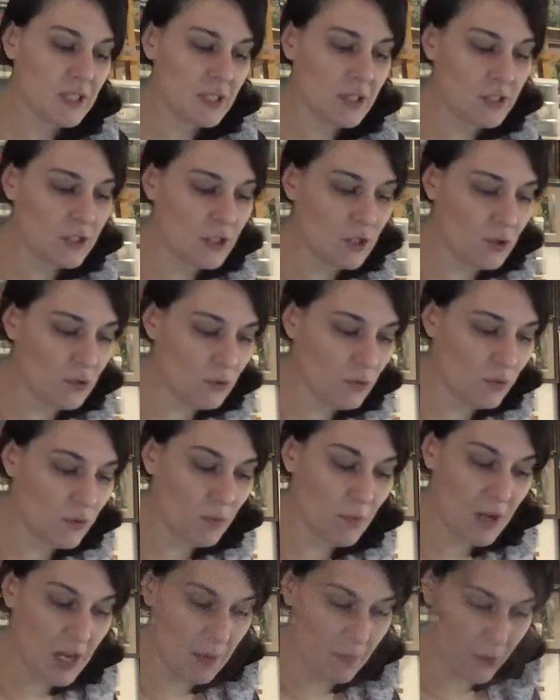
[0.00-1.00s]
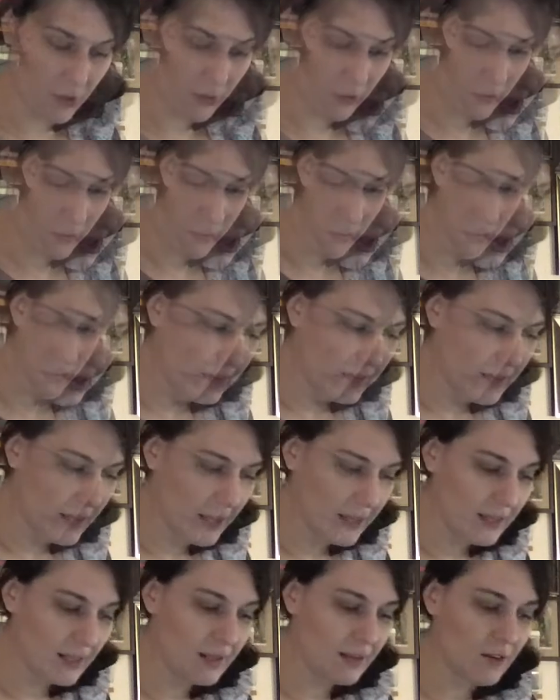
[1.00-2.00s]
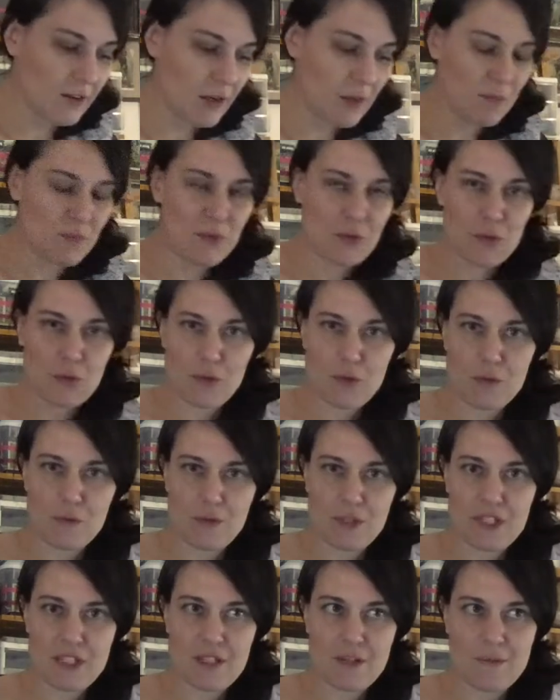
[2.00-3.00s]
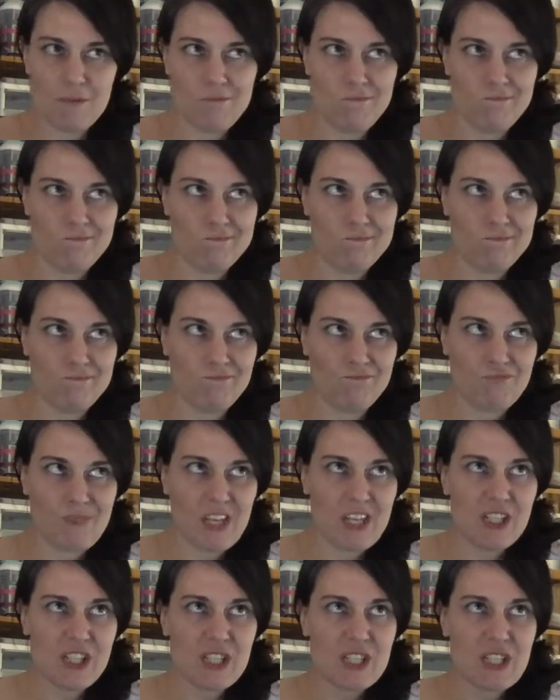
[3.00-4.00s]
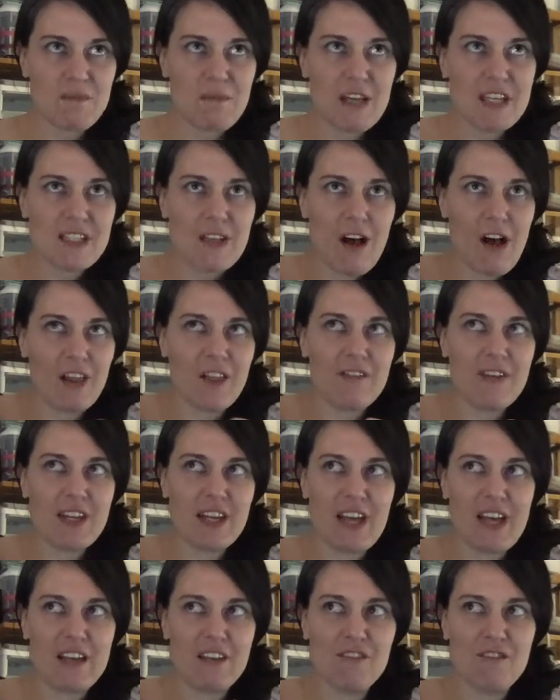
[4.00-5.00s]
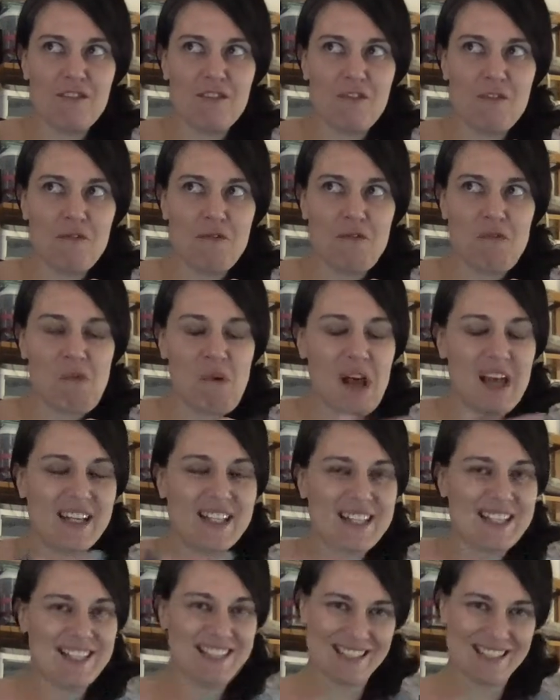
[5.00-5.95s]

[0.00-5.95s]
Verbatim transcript: into the paper and then it absorbs, it just makes all of it kind of wet